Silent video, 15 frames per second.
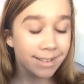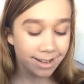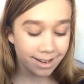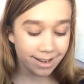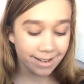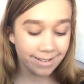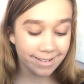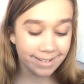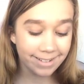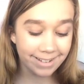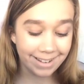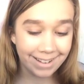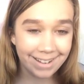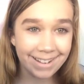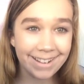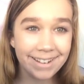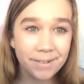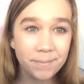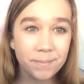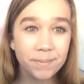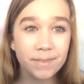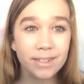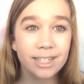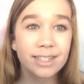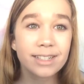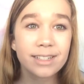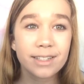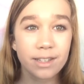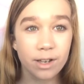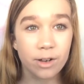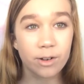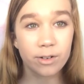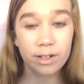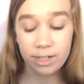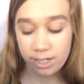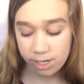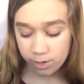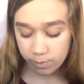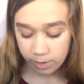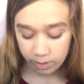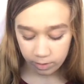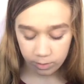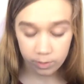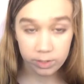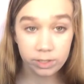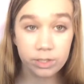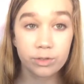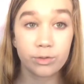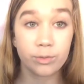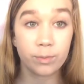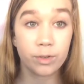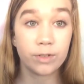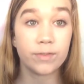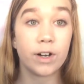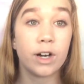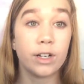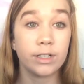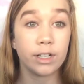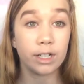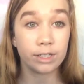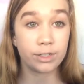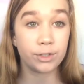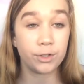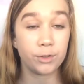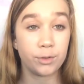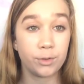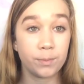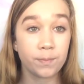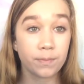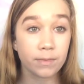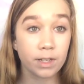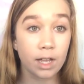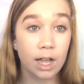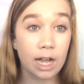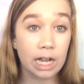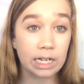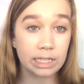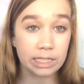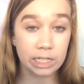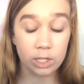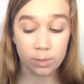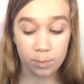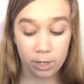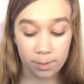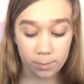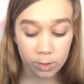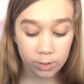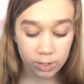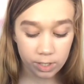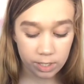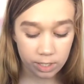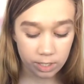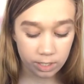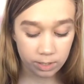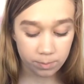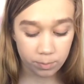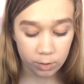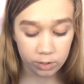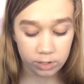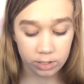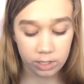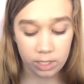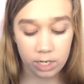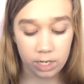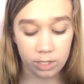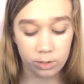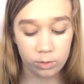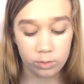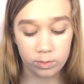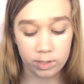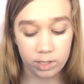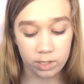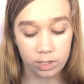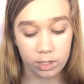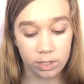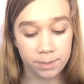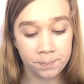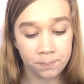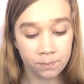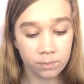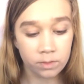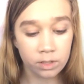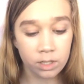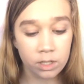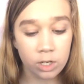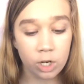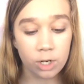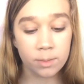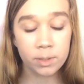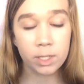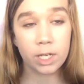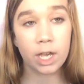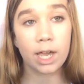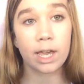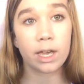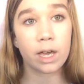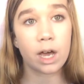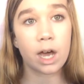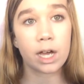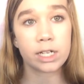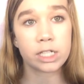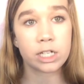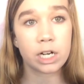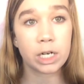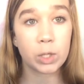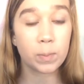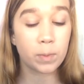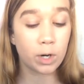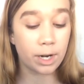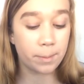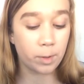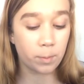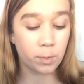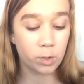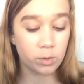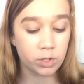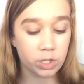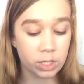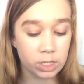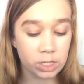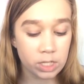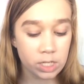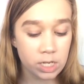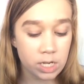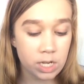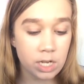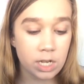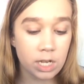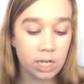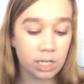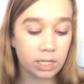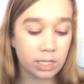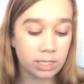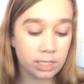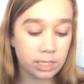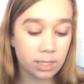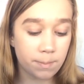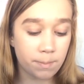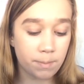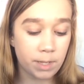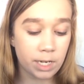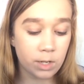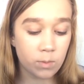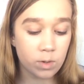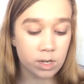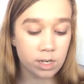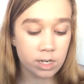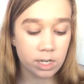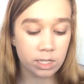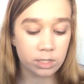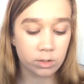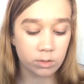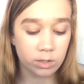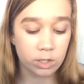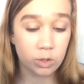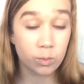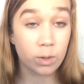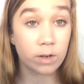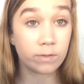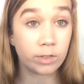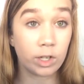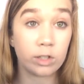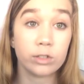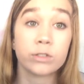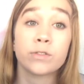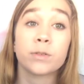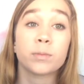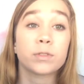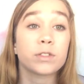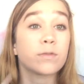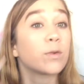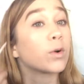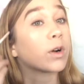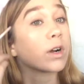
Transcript: Okay, so now we are going to move on to eyeshadow primer, and personally I use the Urban Decay eyeshadow primer potion, and this is the mini one. It's only $12 from Sephora.